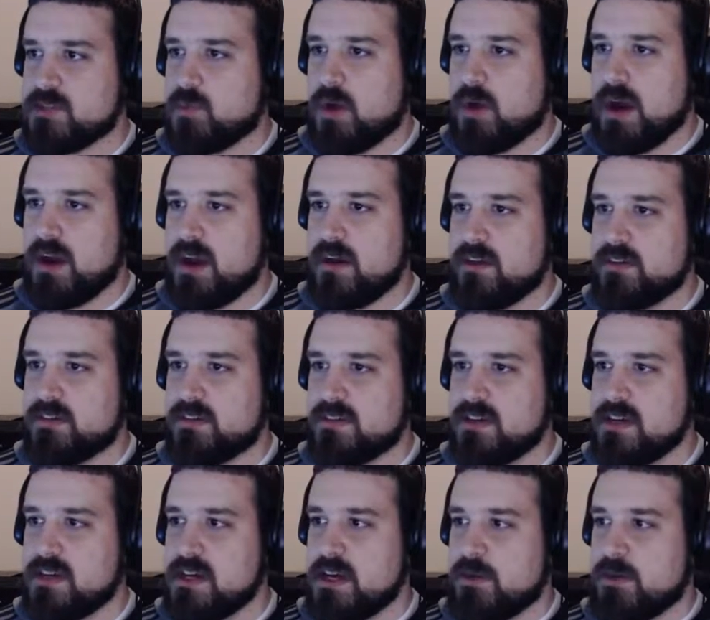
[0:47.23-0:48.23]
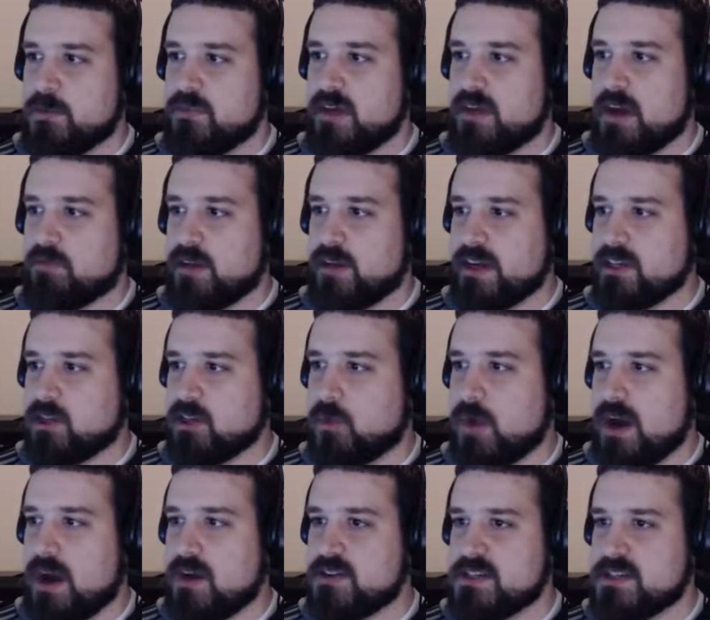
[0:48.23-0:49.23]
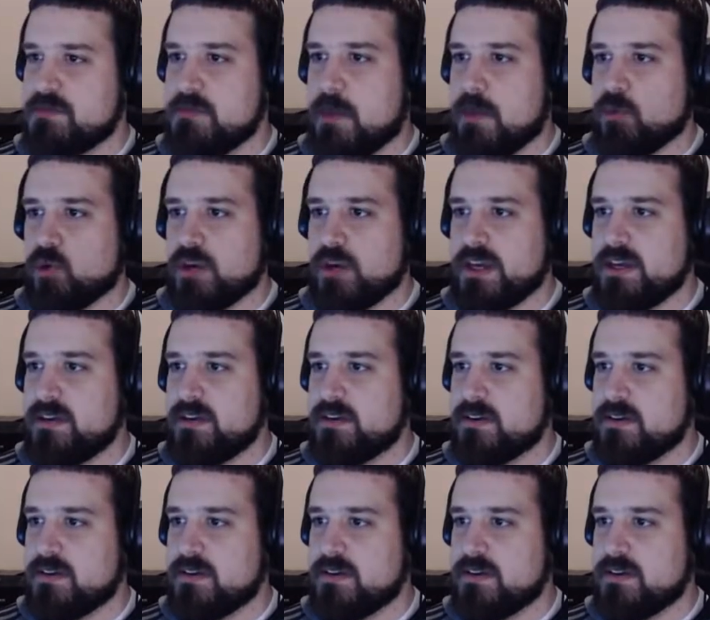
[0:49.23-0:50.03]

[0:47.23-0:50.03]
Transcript: wires. We've got regular wires and memory.